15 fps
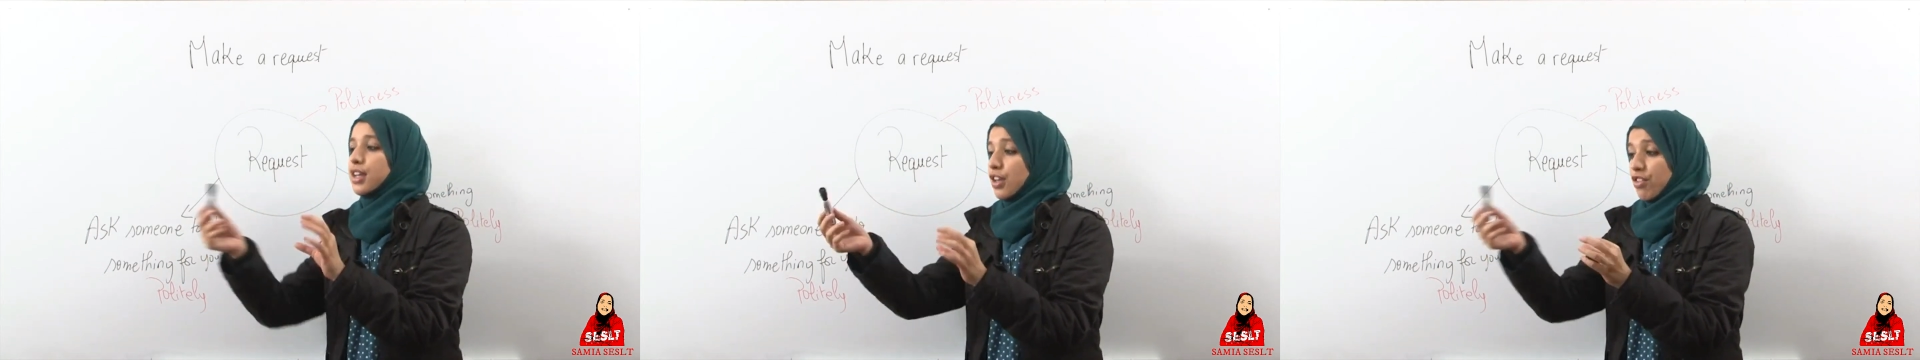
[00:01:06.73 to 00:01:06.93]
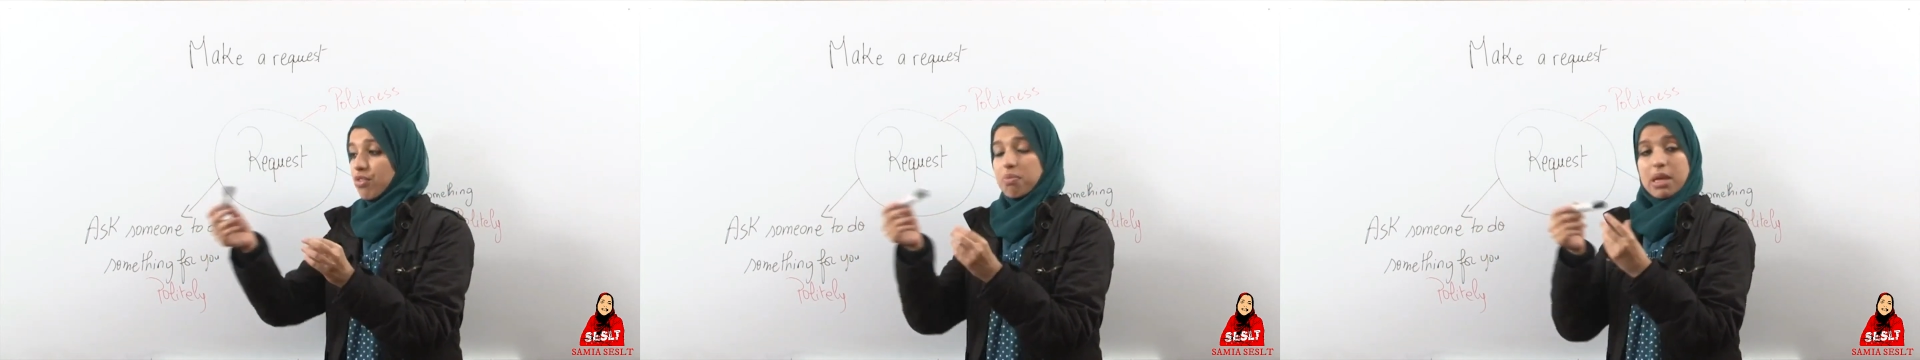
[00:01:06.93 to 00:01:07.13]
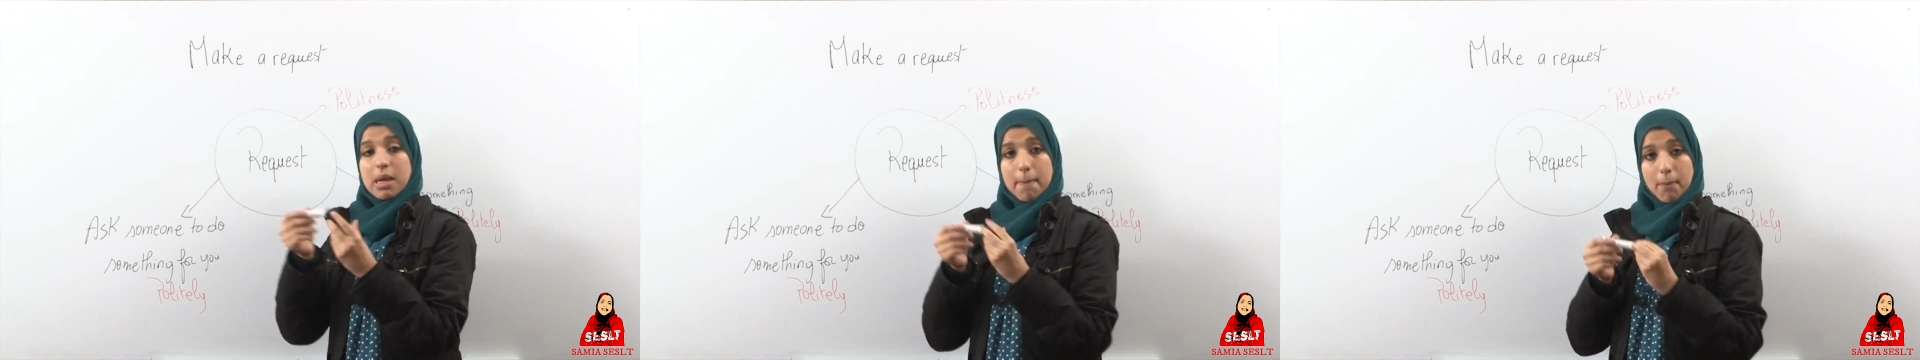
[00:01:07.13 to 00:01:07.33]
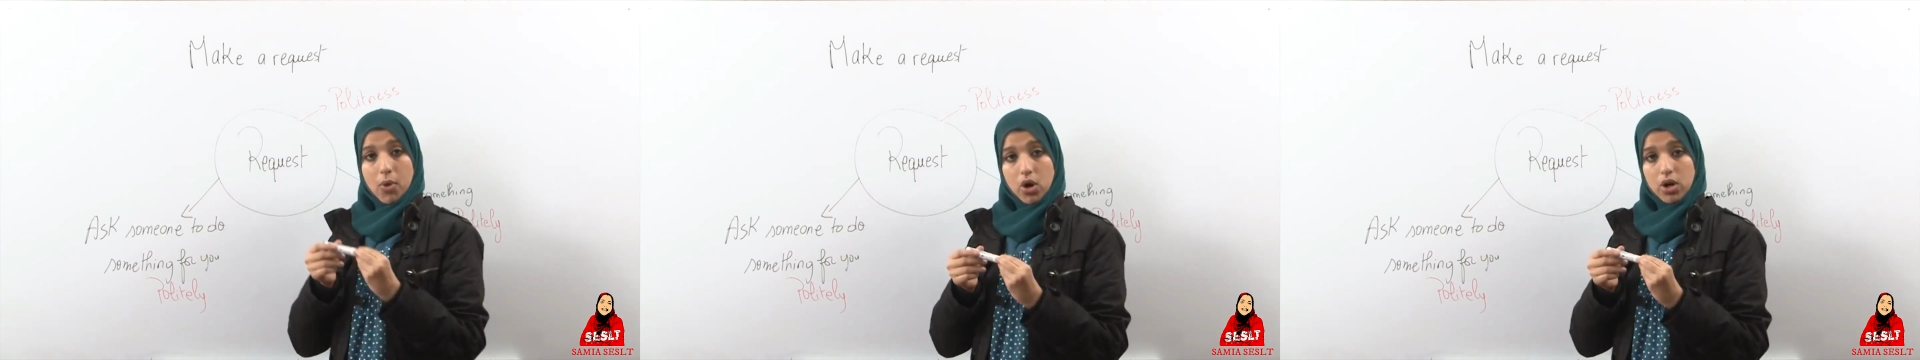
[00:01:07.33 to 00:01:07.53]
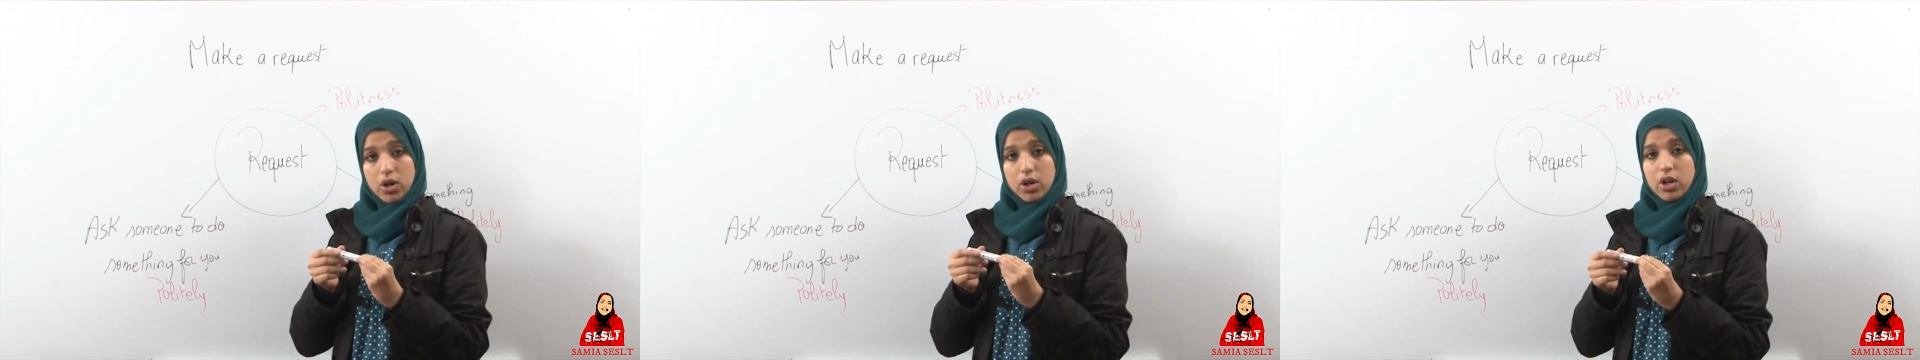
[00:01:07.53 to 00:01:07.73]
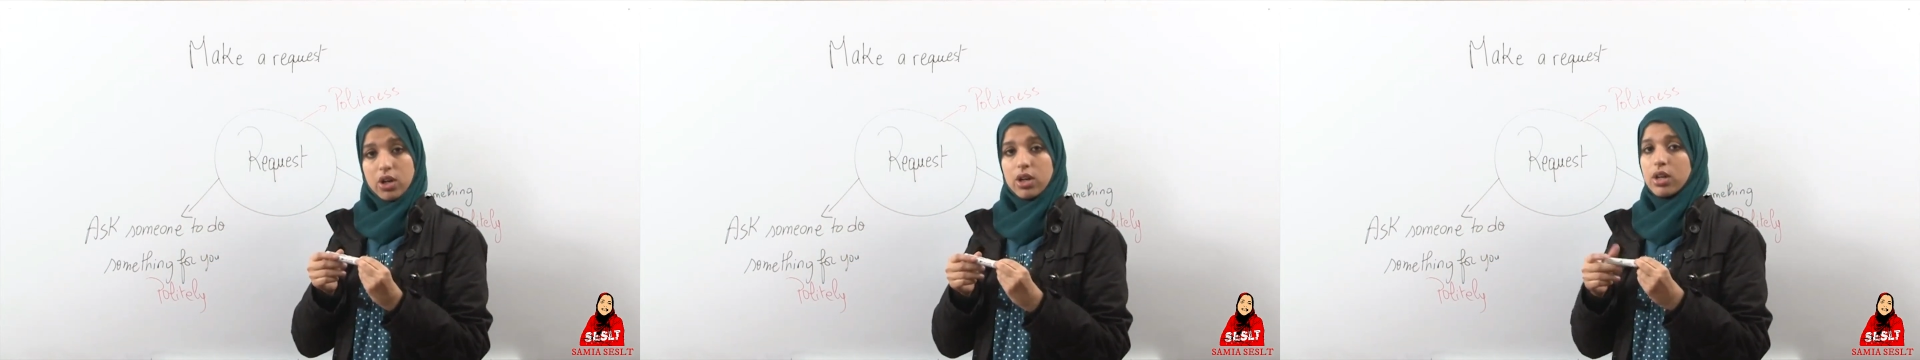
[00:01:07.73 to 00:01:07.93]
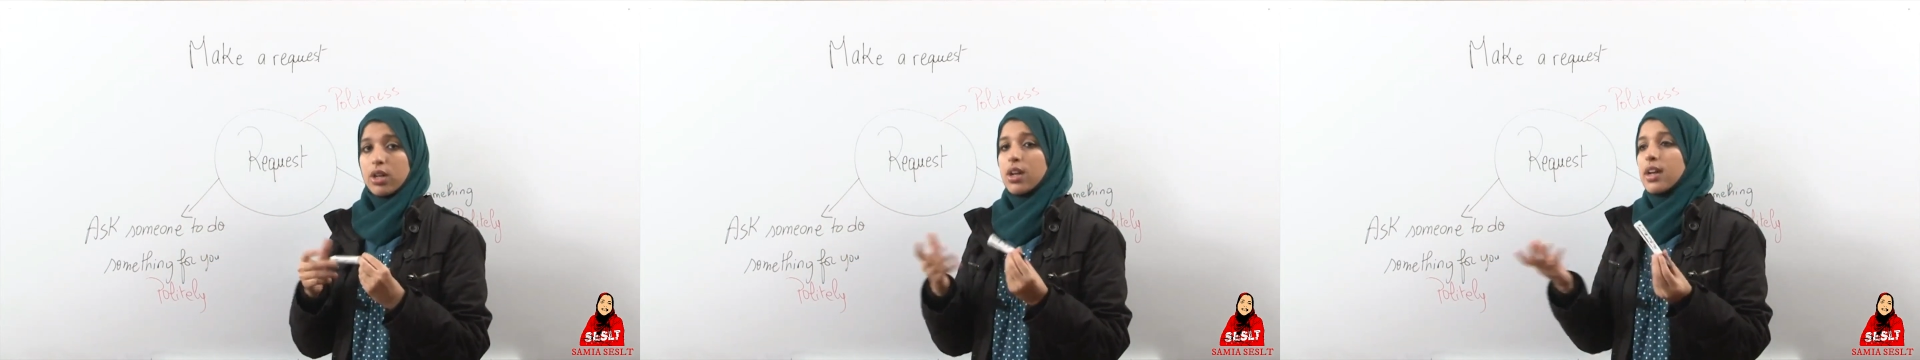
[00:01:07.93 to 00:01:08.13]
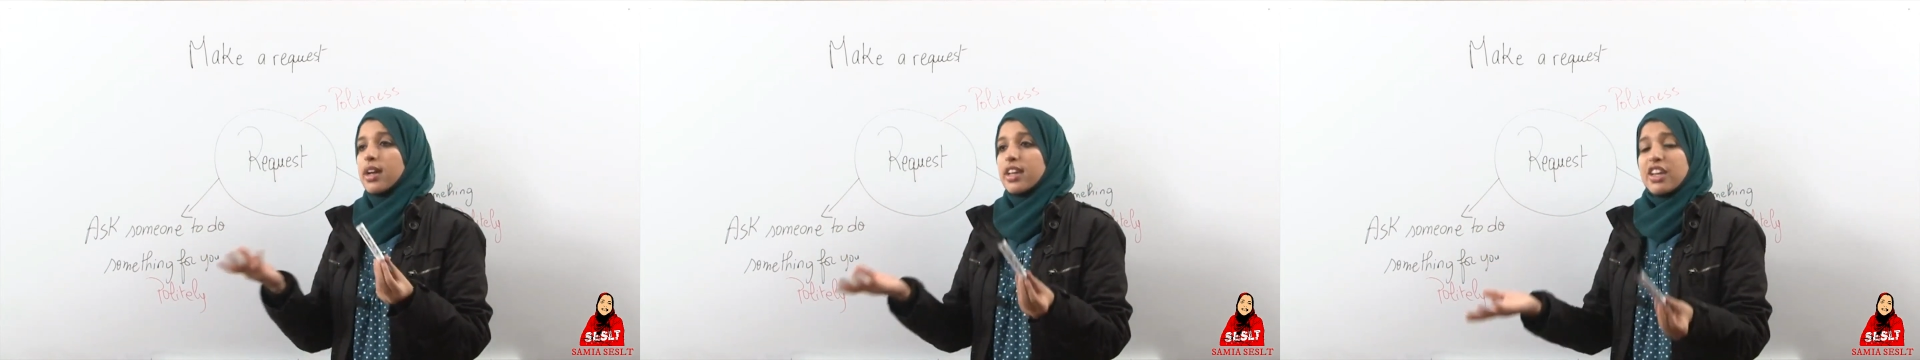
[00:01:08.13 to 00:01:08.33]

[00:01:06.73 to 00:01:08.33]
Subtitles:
give me a marker,